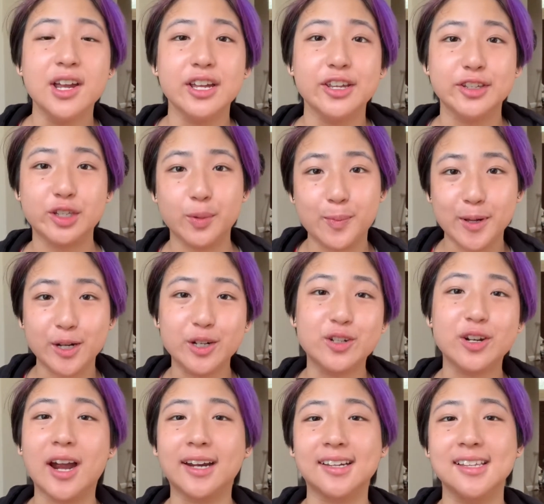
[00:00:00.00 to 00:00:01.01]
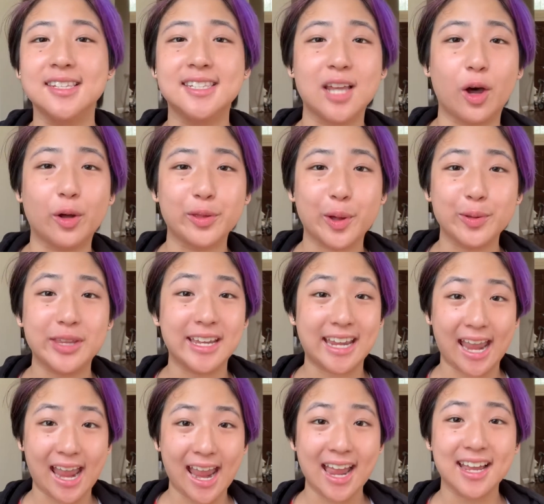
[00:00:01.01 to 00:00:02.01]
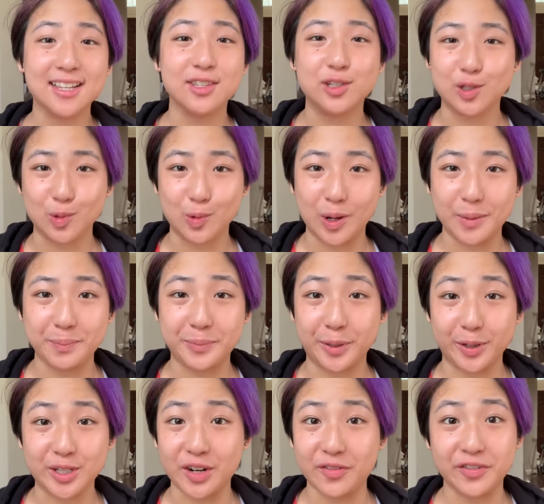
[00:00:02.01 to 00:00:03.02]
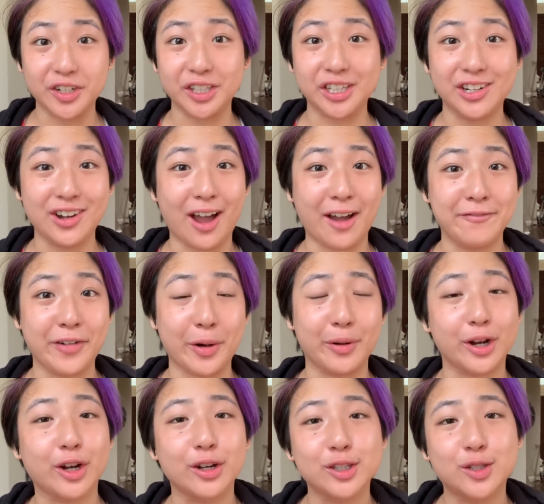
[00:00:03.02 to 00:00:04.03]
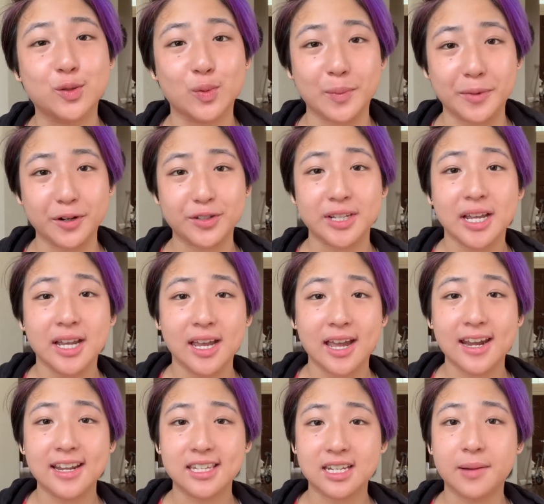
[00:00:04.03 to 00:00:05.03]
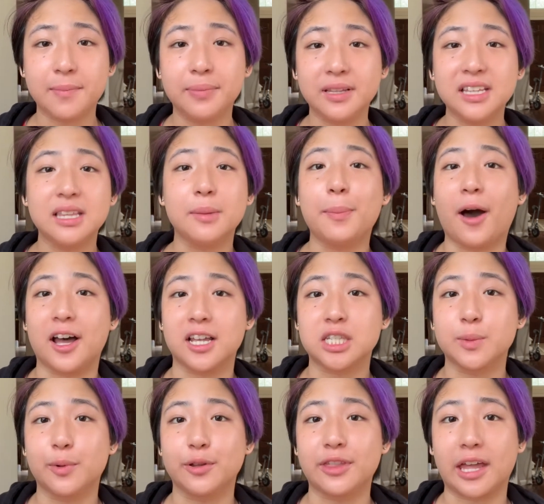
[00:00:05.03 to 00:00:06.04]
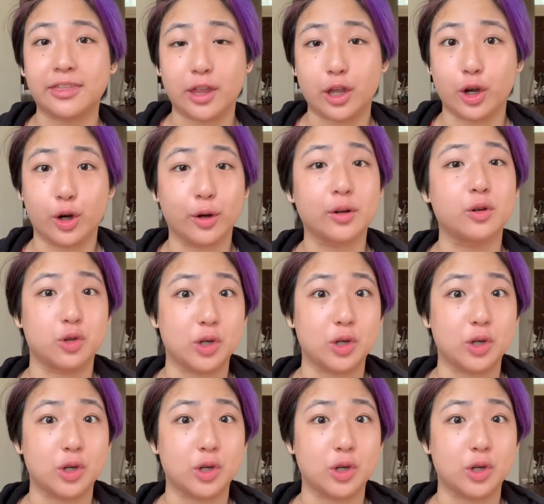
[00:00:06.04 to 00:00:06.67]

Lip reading: So bearded dragons, although they can swim, they're definitely not very good swimmers, and it's completely possible that they could